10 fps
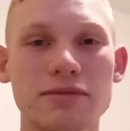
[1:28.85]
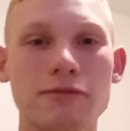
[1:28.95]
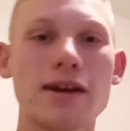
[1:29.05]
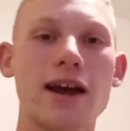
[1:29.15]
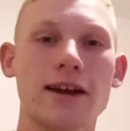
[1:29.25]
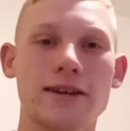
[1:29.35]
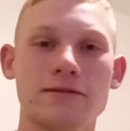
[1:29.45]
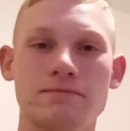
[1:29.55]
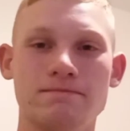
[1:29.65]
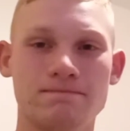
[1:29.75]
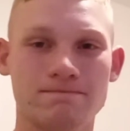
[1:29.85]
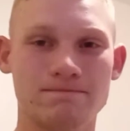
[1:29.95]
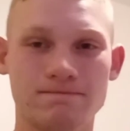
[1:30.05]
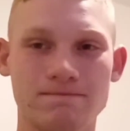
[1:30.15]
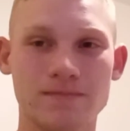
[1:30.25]
to be back.
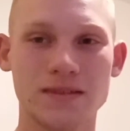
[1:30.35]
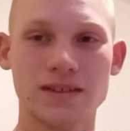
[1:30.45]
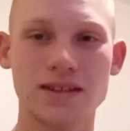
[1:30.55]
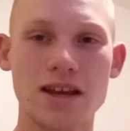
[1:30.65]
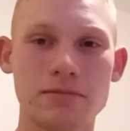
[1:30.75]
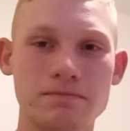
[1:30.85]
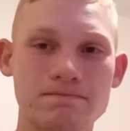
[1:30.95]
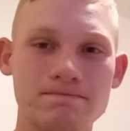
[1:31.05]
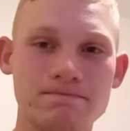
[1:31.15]
See ya.